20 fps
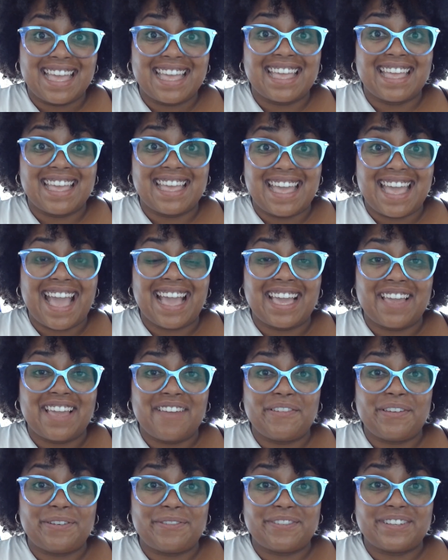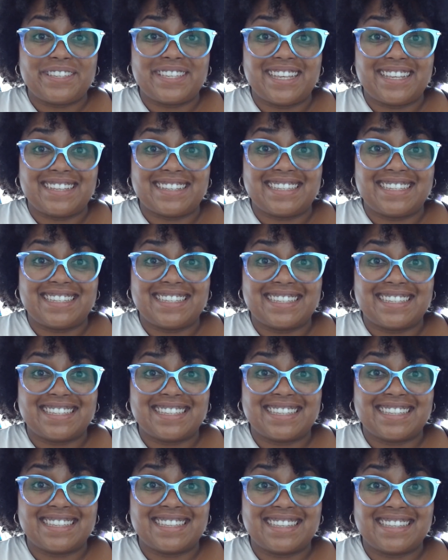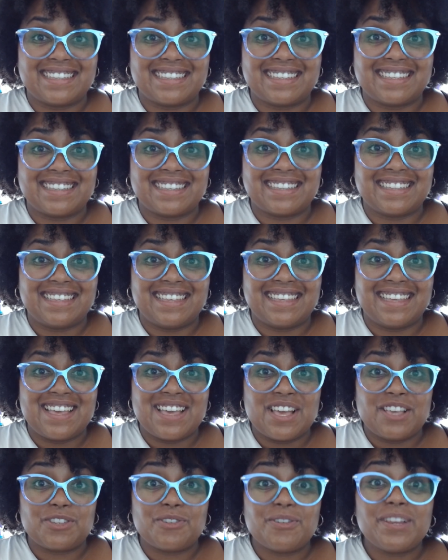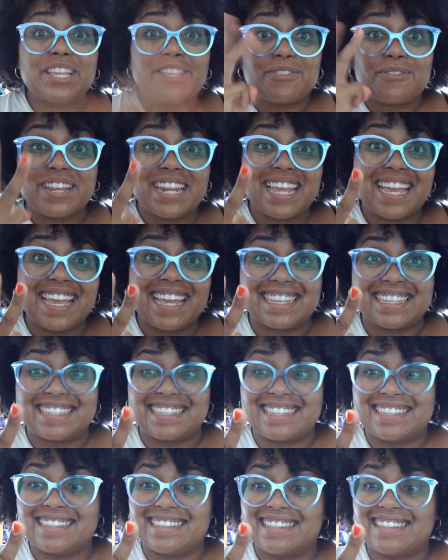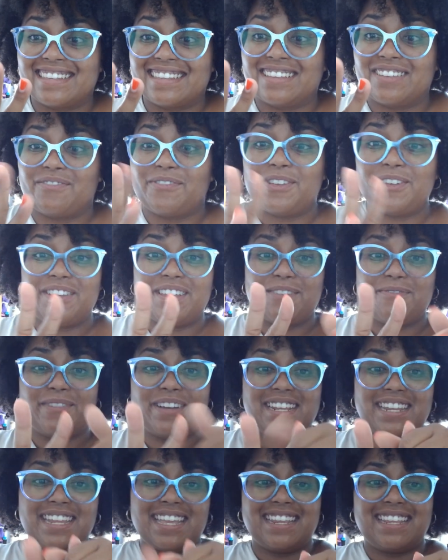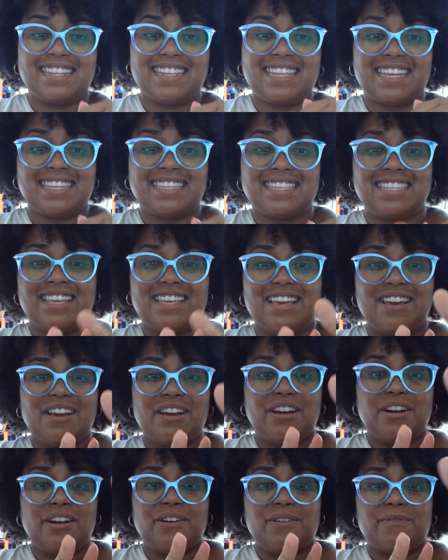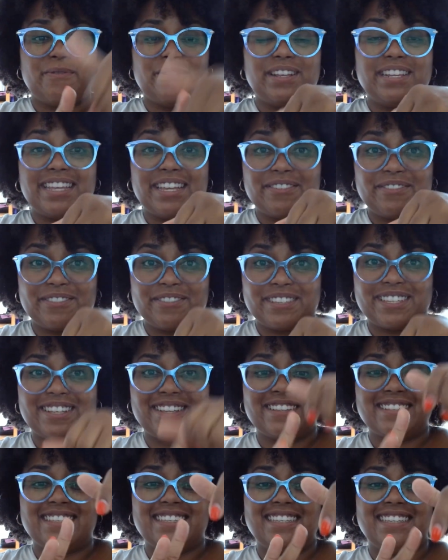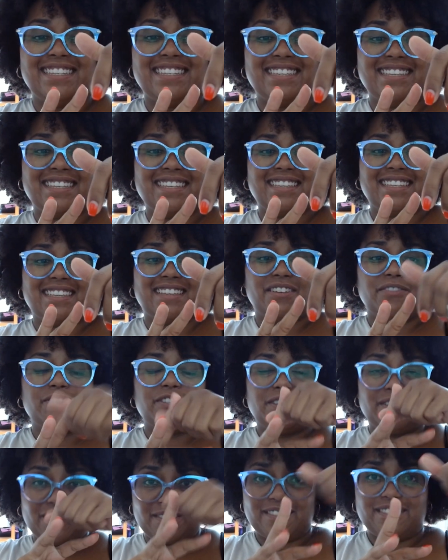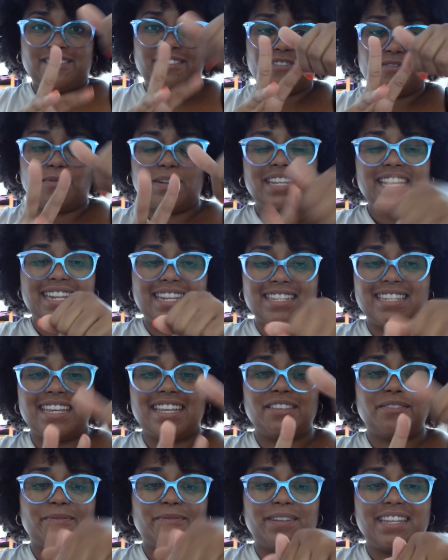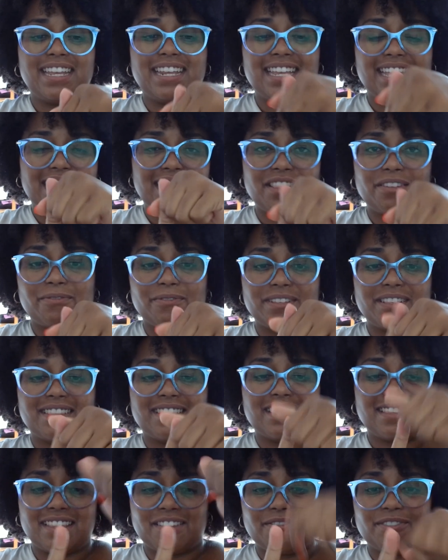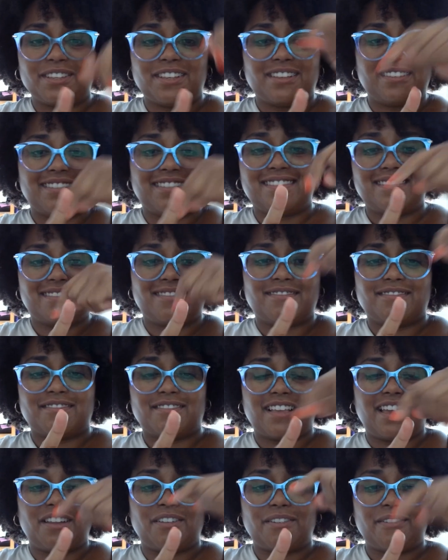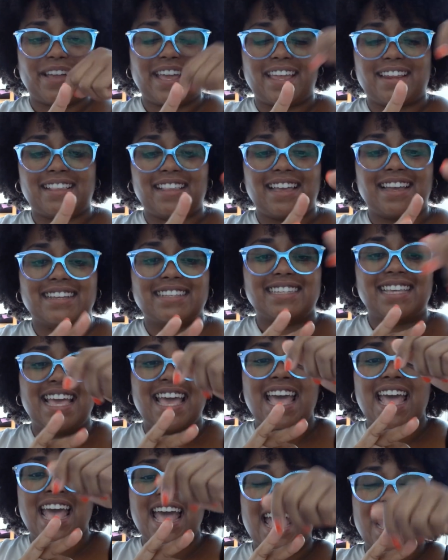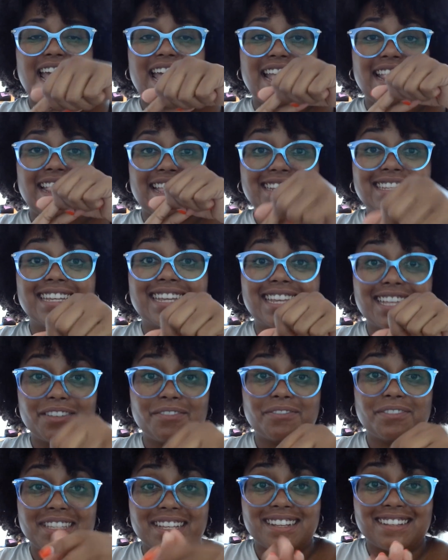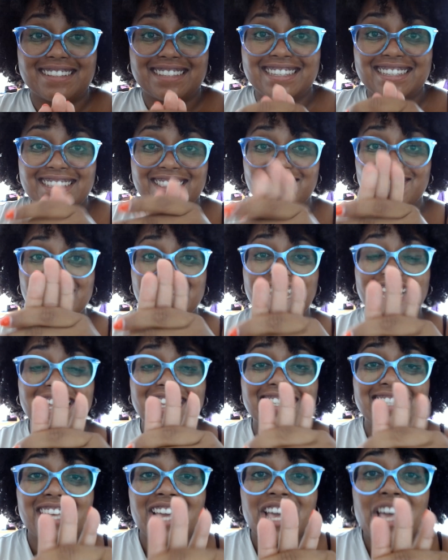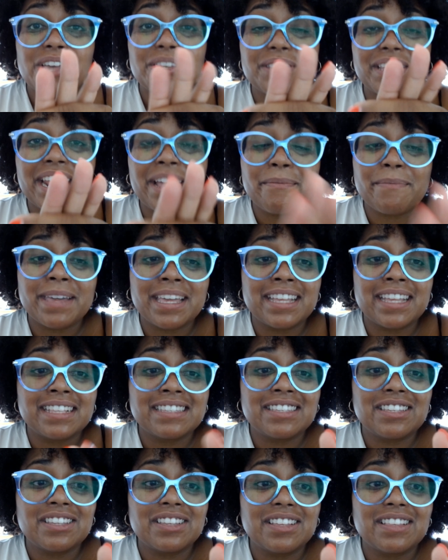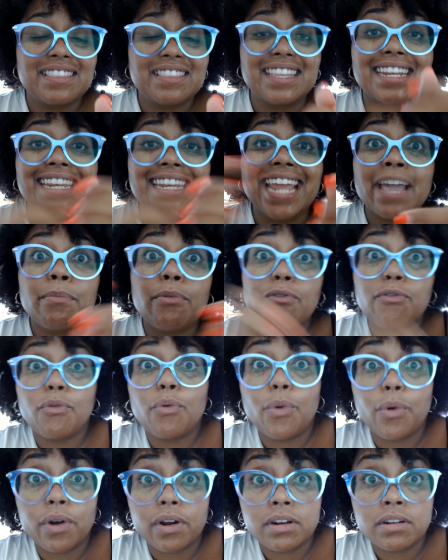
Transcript: And give you the results. So you need 3 days. Well, you need 1 day to test, 1 day of results, to 1 day to test, 1 day to get the results, I don't know, analyzed, and then to get the results. 3 days. So that means the day before,